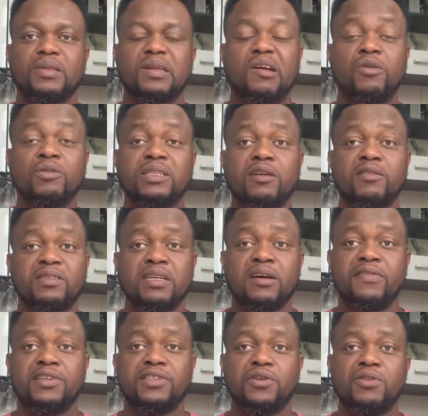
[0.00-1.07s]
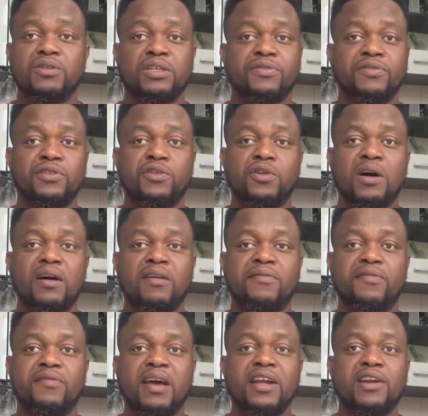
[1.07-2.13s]
hotel reservation if you don't have
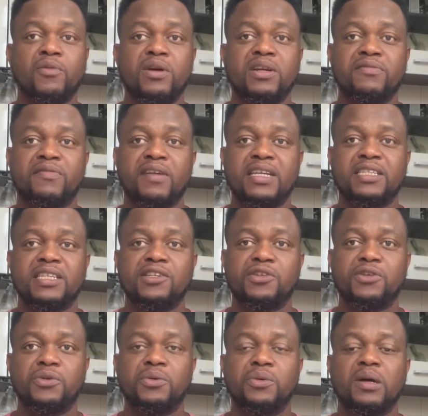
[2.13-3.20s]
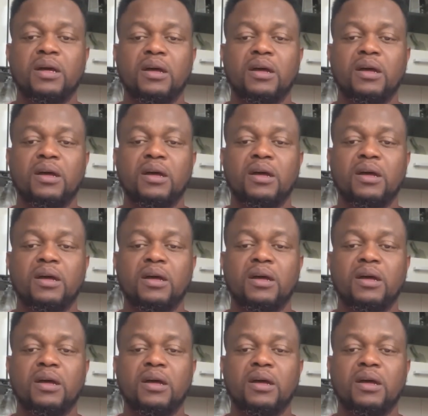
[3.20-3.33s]
anyone inviting you.